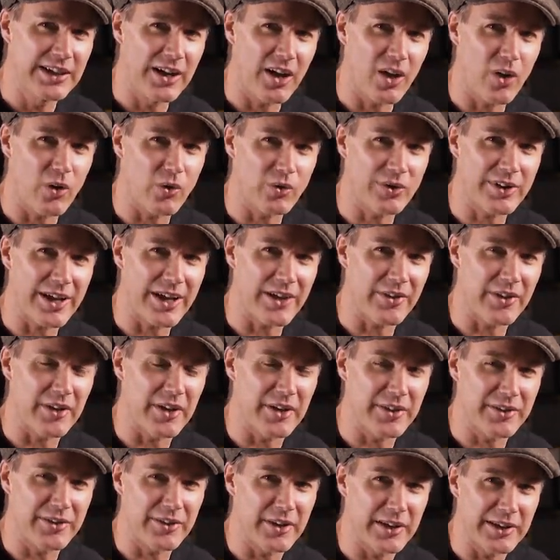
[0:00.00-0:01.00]
hold down
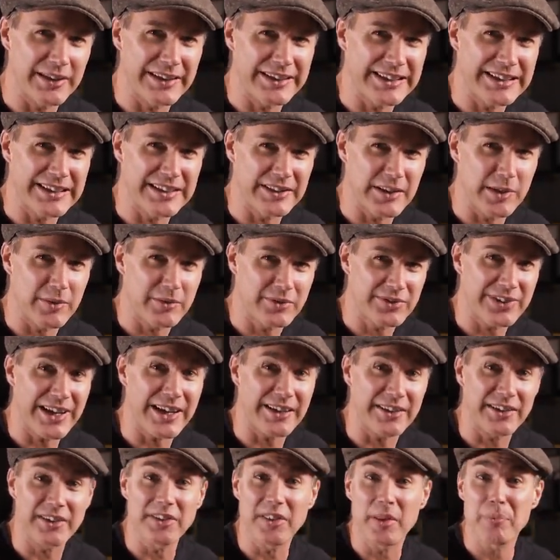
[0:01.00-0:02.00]

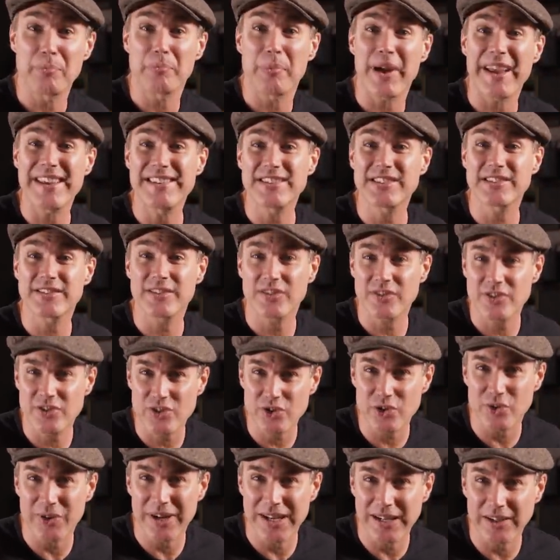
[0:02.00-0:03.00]
targeting the bass
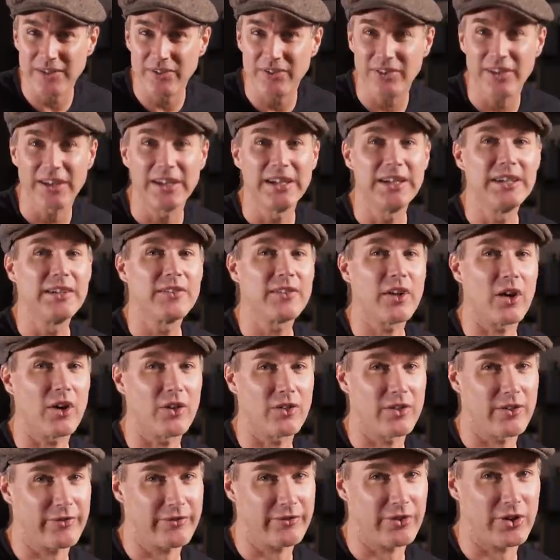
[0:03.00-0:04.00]
strings
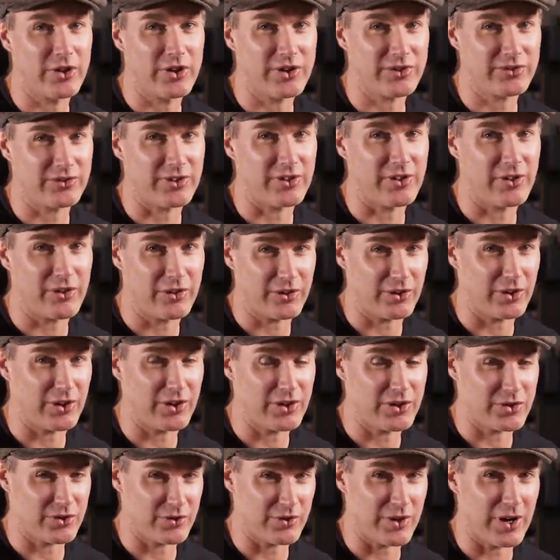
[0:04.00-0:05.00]
on the first and
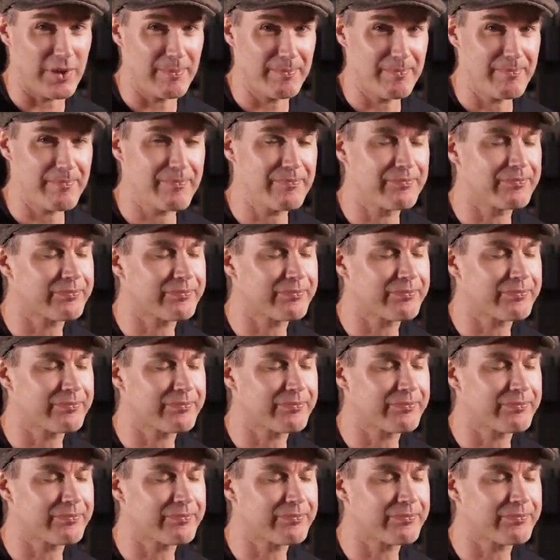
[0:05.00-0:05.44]
third strum,